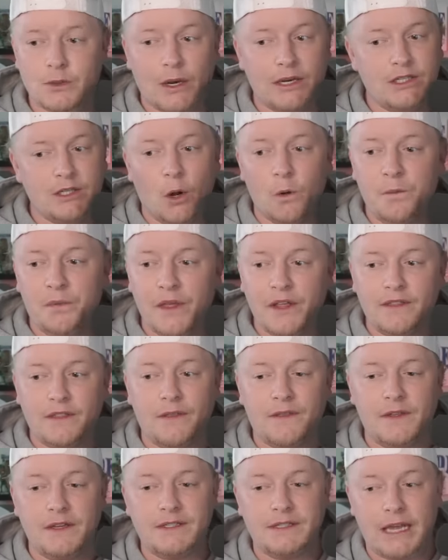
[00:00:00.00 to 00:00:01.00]
so I don't think
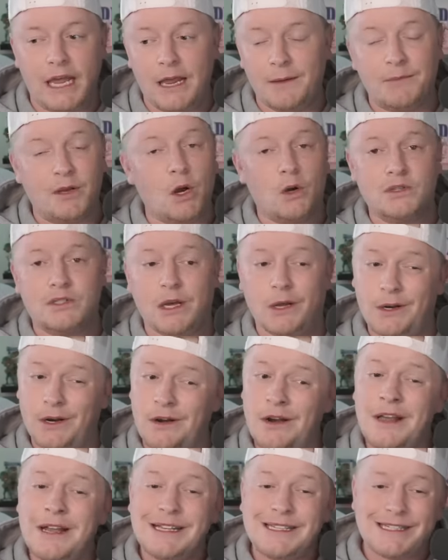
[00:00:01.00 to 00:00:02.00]
that this game goes
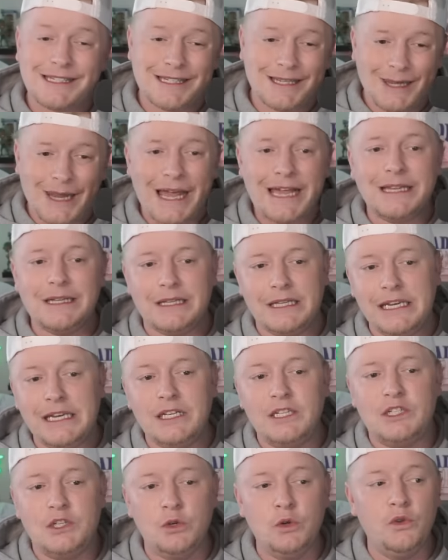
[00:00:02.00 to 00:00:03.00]
under. Slight
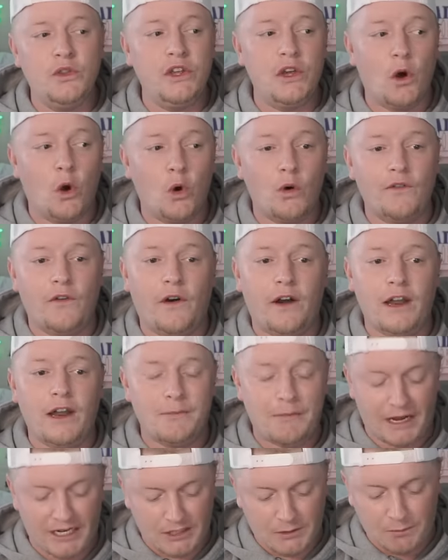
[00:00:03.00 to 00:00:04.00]
lean to the over in
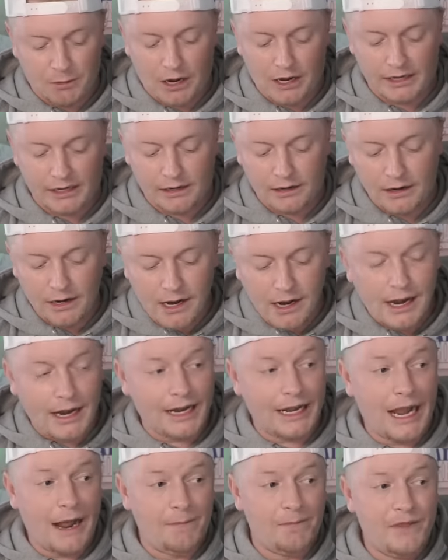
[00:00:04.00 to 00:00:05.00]
my spot here. And
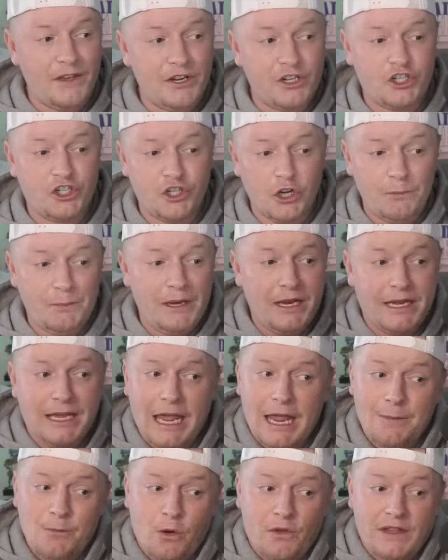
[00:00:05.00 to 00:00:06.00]
again, this should be a
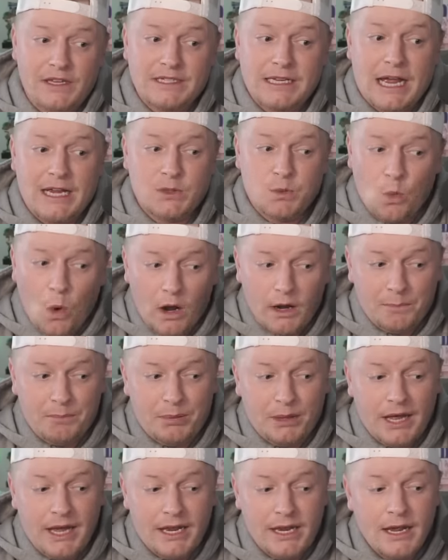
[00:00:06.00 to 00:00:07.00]
game where these guys want to
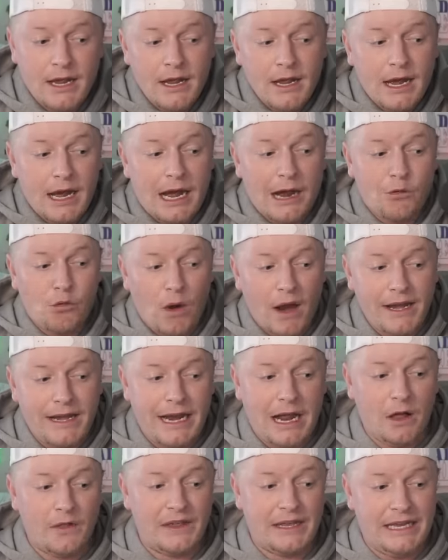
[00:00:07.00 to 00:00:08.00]
play. Uh, right
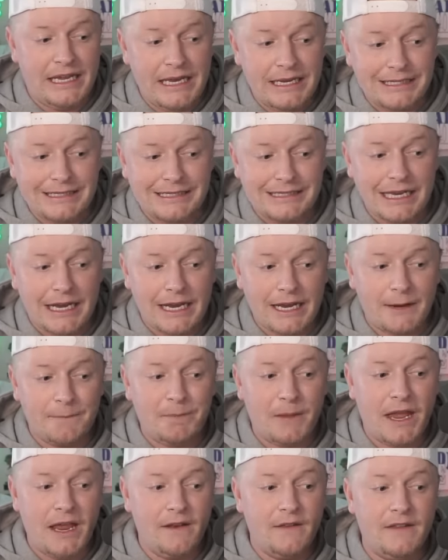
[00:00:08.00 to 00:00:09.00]
now, the Heat sitting
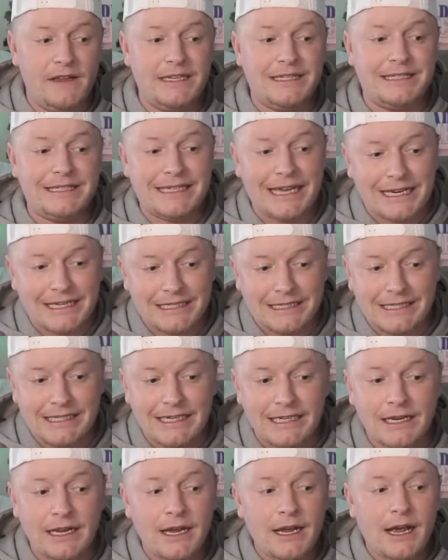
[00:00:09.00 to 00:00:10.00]
in the sixth
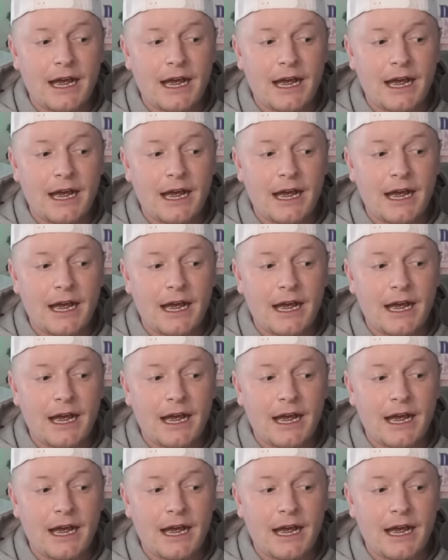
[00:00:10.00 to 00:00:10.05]
seed.